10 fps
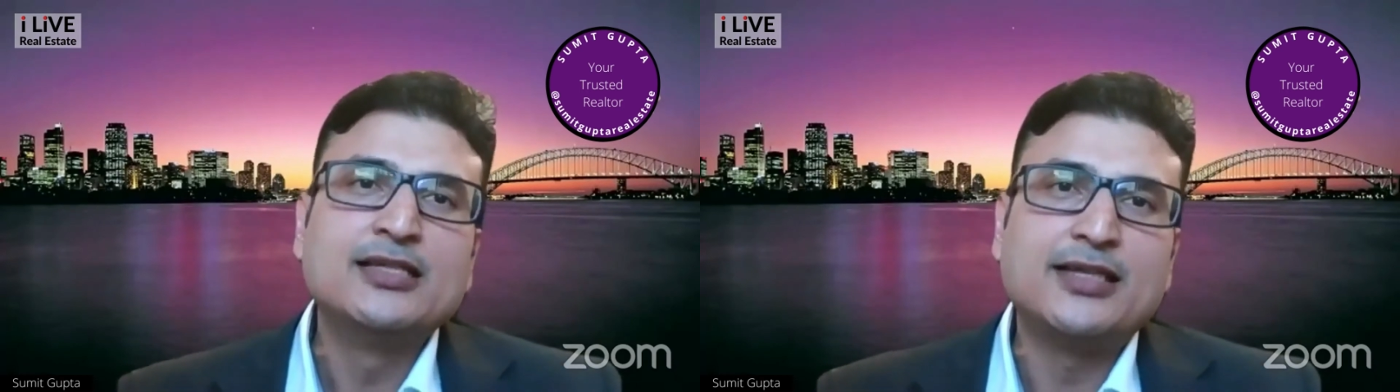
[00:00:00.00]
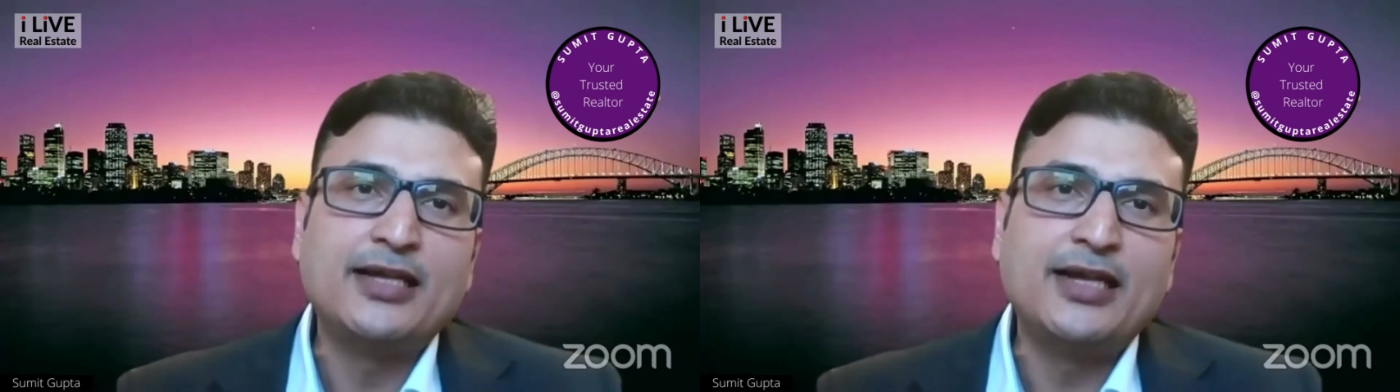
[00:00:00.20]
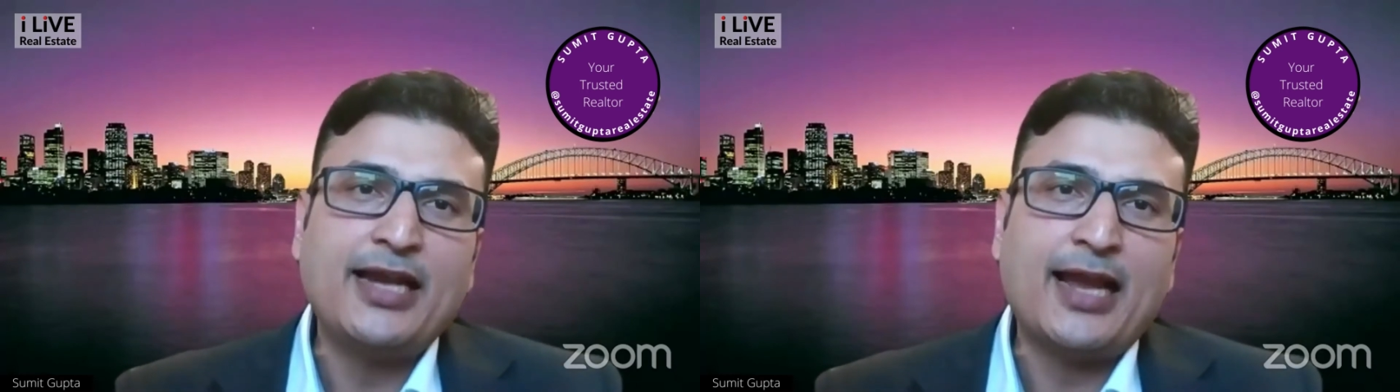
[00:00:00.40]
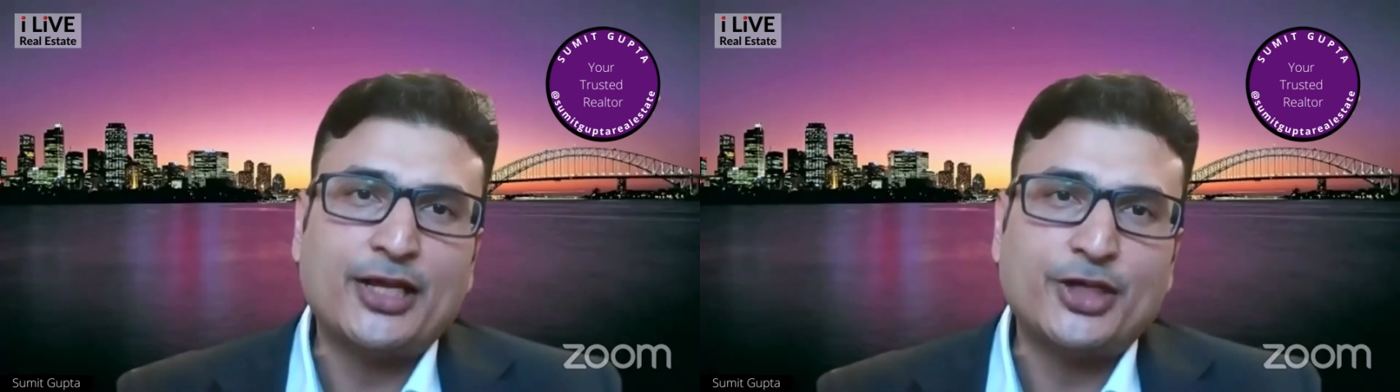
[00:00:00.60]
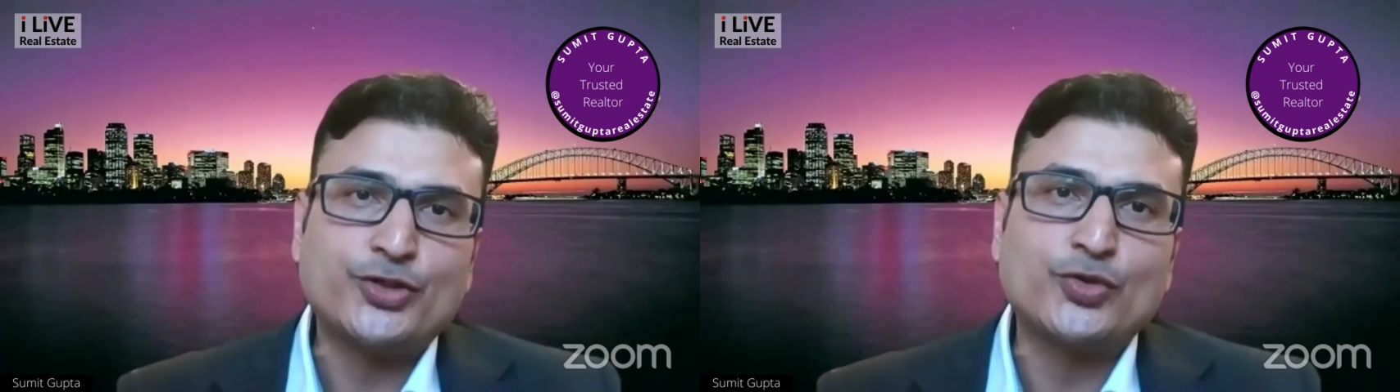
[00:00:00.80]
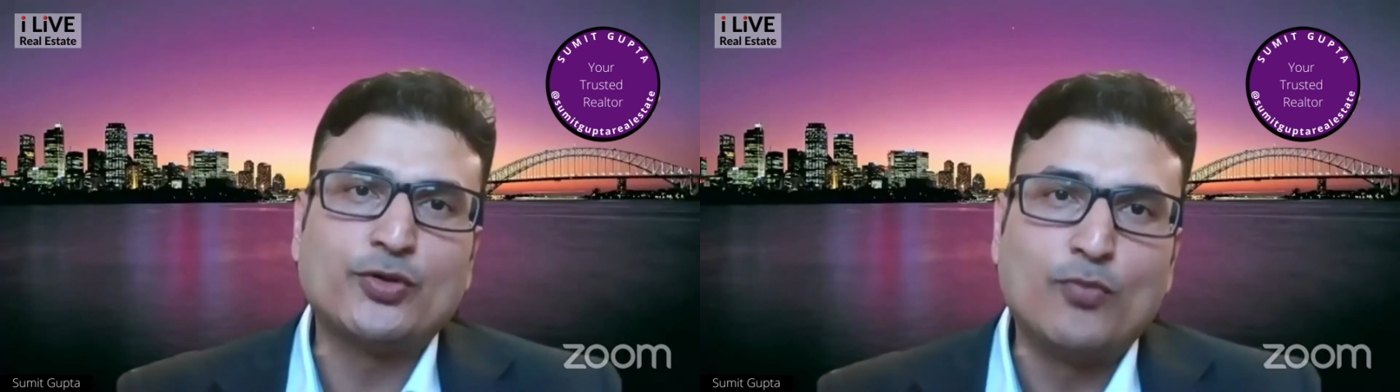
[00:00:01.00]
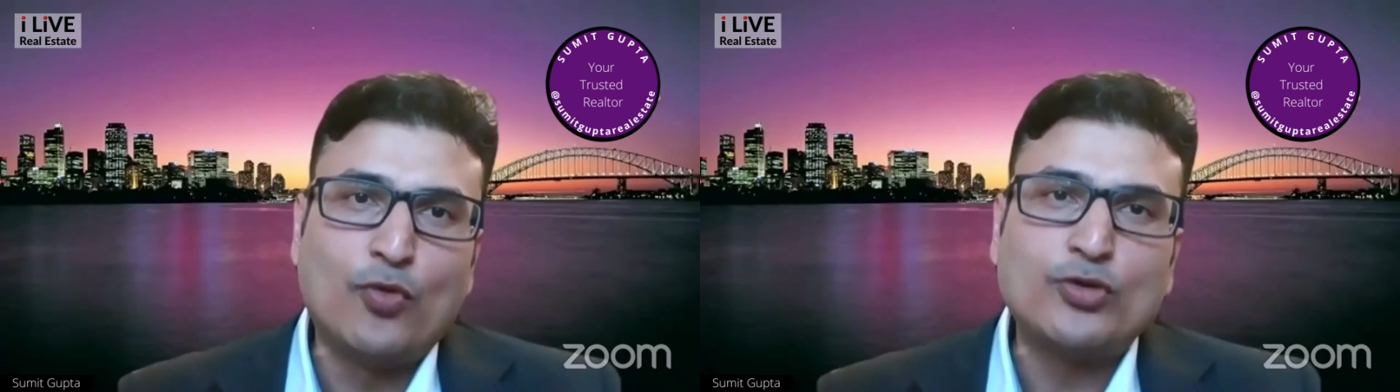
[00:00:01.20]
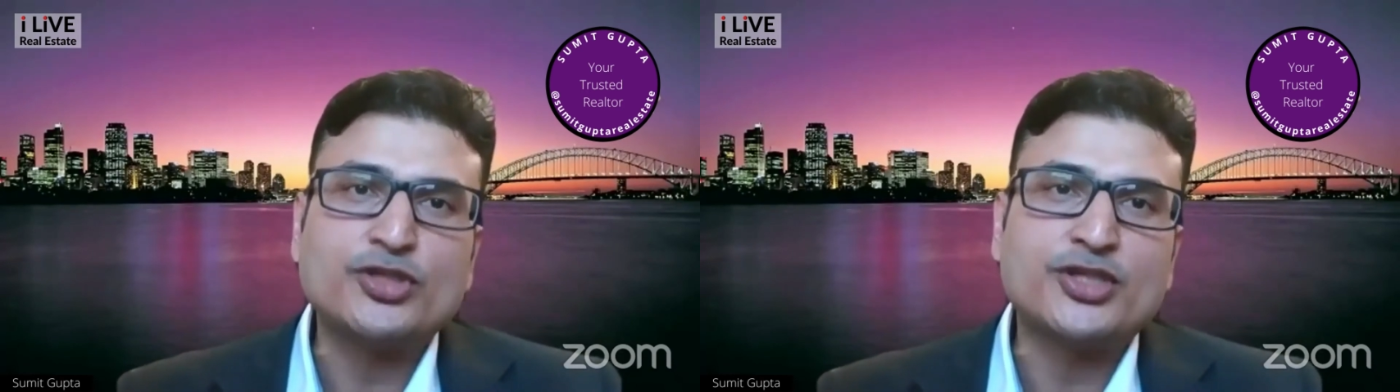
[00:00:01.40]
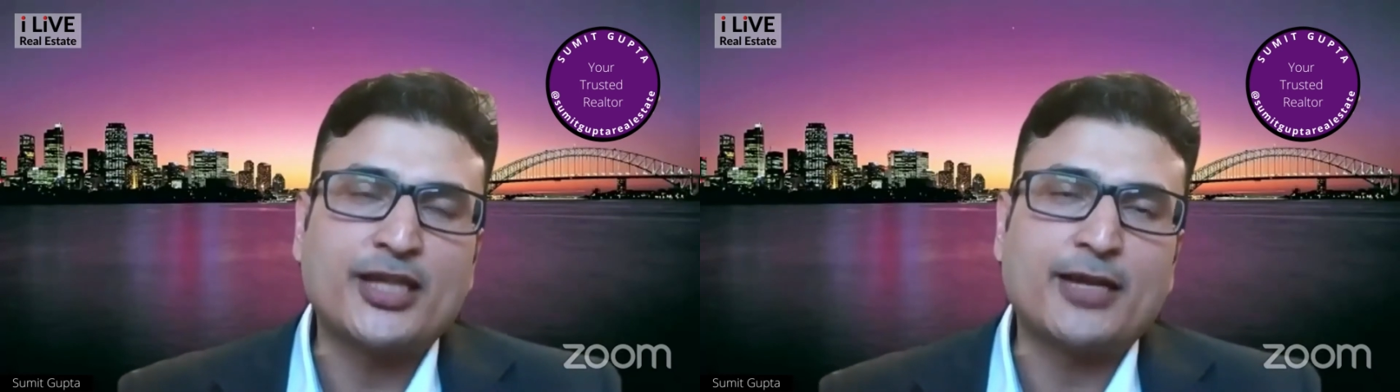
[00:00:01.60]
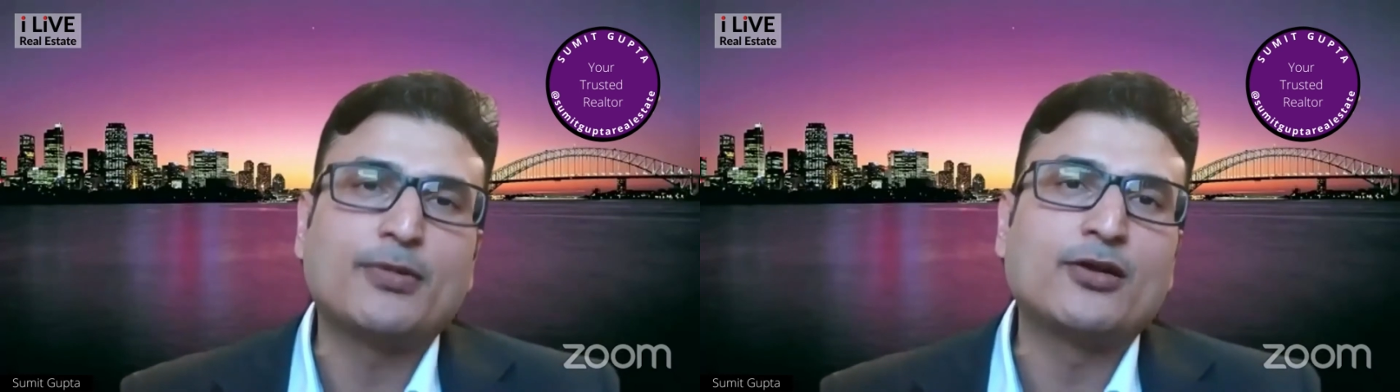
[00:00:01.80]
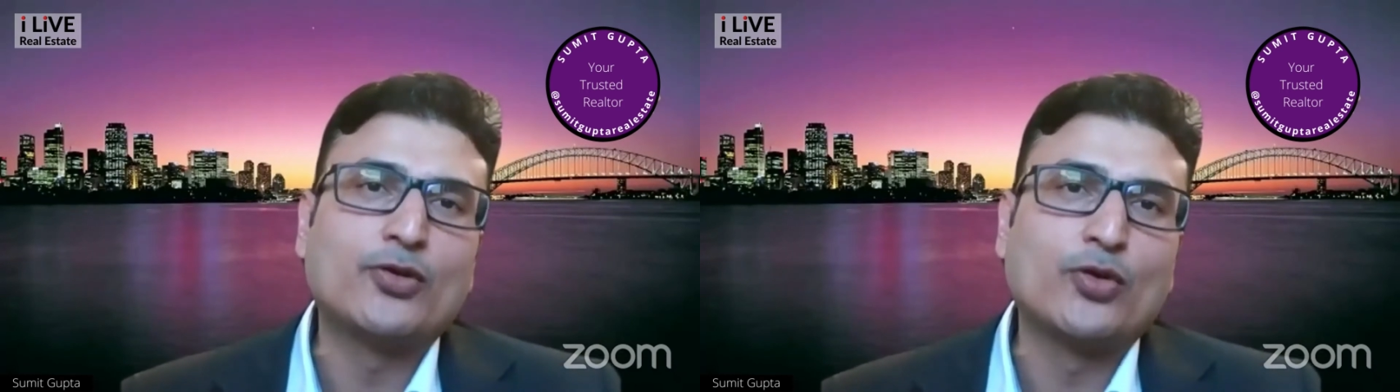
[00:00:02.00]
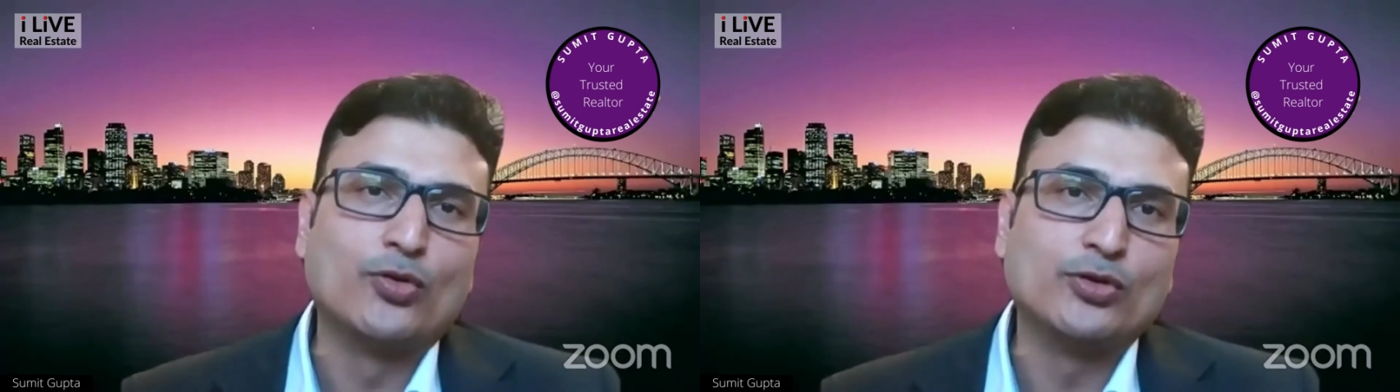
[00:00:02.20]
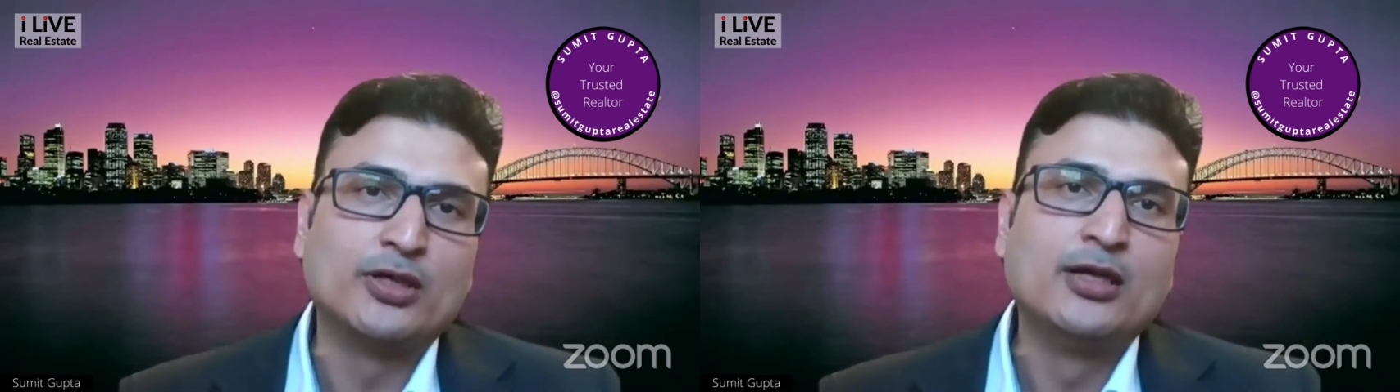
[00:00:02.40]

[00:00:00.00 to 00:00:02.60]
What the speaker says: Sydney has shown more stable growth